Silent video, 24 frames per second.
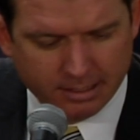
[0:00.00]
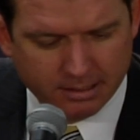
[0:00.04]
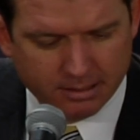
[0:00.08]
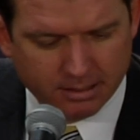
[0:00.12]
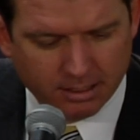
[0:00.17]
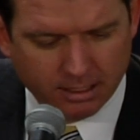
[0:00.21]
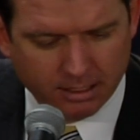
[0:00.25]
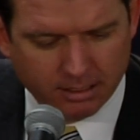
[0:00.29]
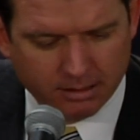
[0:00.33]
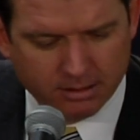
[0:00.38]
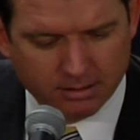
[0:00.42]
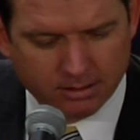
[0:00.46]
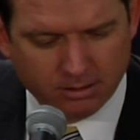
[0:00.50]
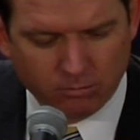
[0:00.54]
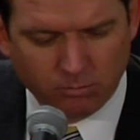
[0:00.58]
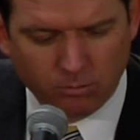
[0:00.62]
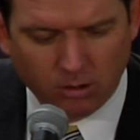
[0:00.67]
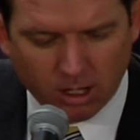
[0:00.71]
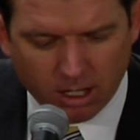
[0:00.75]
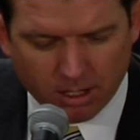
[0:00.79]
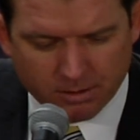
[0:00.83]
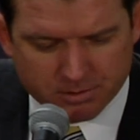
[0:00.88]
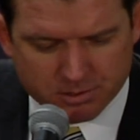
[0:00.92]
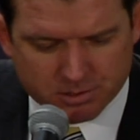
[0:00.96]
the
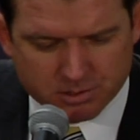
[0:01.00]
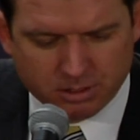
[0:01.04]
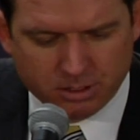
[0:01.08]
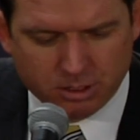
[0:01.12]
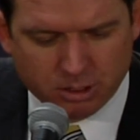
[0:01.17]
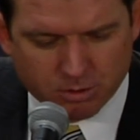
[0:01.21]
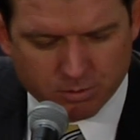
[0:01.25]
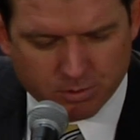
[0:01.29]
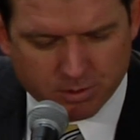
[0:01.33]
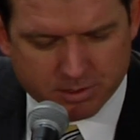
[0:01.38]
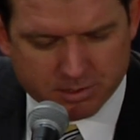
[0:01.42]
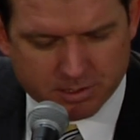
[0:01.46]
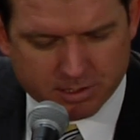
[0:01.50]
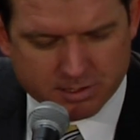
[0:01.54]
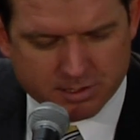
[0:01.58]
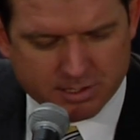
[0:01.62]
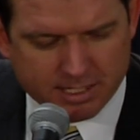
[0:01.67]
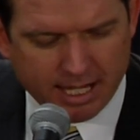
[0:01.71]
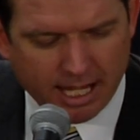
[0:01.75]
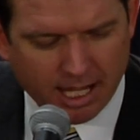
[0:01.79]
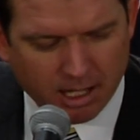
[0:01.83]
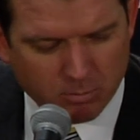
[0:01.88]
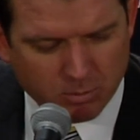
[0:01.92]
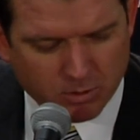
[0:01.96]
Roths, the Nunes's,
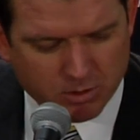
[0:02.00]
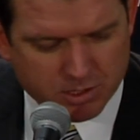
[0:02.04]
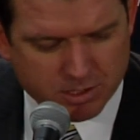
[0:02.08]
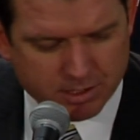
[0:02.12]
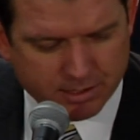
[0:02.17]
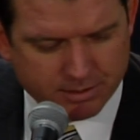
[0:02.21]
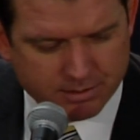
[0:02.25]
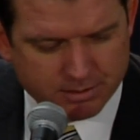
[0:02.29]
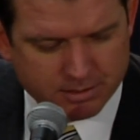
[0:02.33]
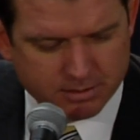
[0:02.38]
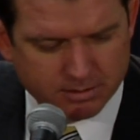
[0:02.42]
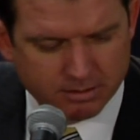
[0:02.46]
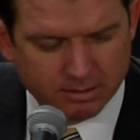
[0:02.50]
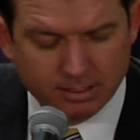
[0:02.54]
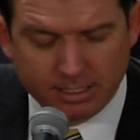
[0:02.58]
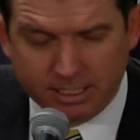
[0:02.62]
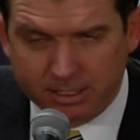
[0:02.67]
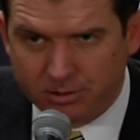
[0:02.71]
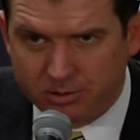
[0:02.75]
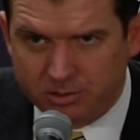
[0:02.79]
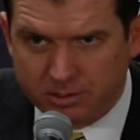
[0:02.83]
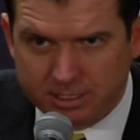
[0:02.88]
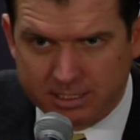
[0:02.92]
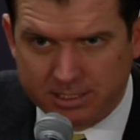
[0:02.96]
the Albertsons, the
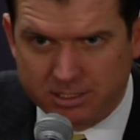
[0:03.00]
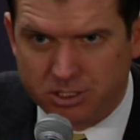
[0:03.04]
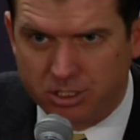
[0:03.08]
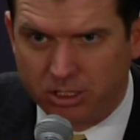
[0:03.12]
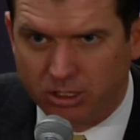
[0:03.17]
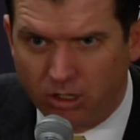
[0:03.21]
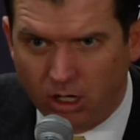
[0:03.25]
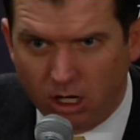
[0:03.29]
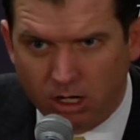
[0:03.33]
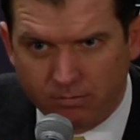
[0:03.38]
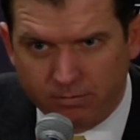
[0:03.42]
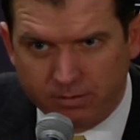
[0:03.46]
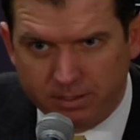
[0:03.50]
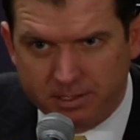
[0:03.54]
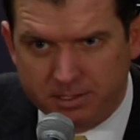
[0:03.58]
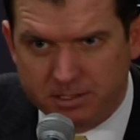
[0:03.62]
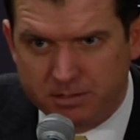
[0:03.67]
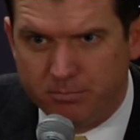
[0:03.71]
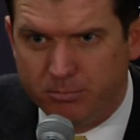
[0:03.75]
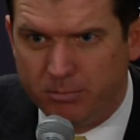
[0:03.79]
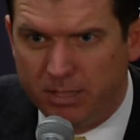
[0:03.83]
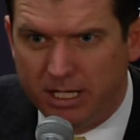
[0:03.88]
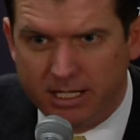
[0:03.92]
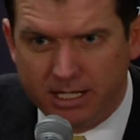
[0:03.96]
Nicholsons, the
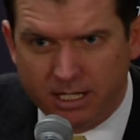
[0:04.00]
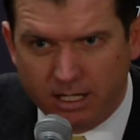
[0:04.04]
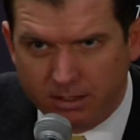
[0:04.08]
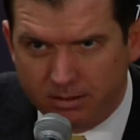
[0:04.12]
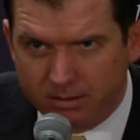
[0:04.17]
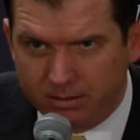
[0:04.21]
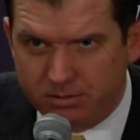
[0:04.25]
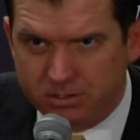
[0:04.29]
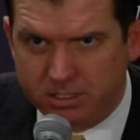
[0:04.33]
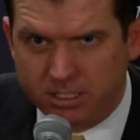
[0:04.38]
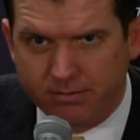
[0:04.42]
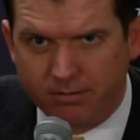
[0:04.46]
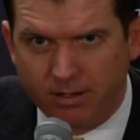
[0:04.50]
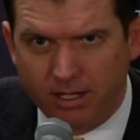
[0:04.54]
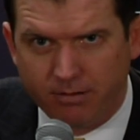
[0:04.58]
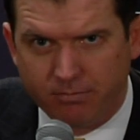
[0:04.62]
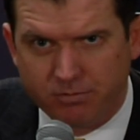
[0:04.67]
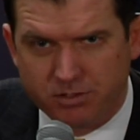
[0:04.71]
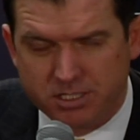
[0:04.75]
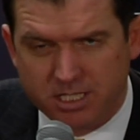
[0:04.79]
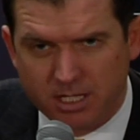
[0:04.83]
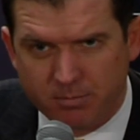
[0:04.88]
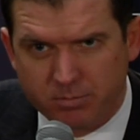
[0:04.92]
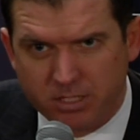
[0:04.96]
Garveys, many others
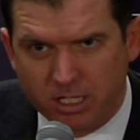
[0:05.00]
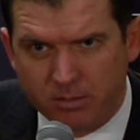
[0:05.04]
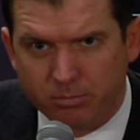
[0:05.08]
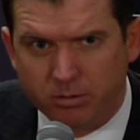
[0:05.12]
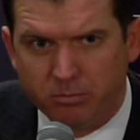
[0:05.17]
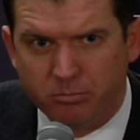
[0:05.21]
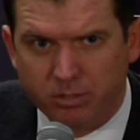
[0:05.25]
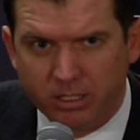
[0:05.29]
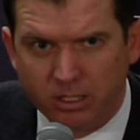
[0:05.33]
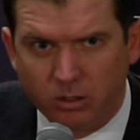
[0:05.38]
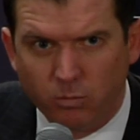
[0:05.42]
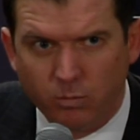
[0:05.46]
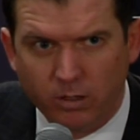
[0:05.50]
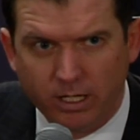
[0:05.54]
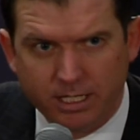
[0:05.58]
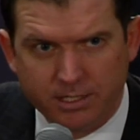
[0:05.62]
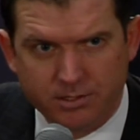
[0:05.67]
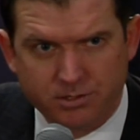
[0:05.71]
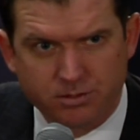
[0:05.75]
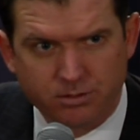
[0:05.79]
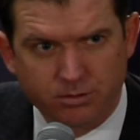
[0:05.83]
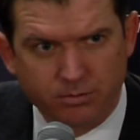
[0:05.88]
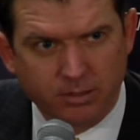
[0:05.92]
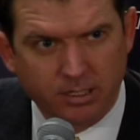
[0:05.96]
have stepped up in big
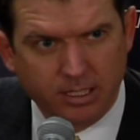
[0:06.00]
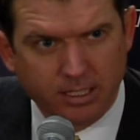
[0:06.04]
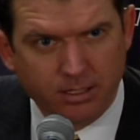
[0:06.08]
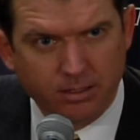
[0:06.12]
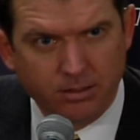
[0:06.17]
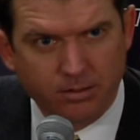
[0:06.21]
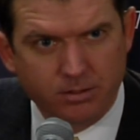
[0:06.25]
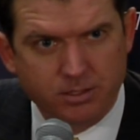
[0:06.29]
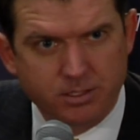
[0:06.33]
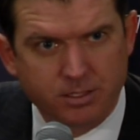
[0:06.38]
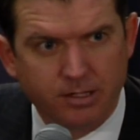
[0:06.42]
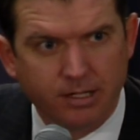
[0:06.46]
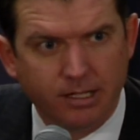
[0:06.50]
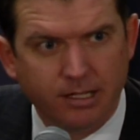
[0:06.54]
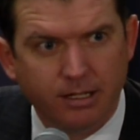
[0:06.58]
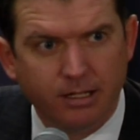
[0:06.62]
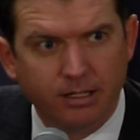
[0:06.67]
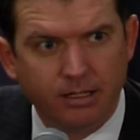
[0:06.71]
ways through the years